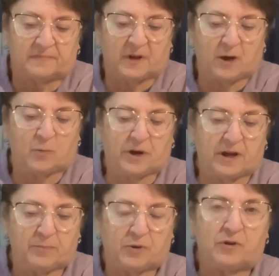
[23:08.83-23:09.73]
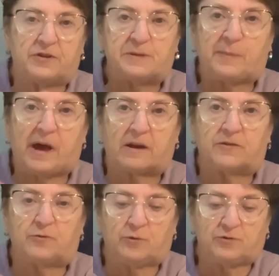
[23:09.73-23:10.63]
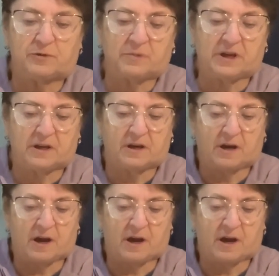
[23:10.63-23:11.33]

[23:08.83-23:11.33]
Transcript: Now when I pull this back through to me,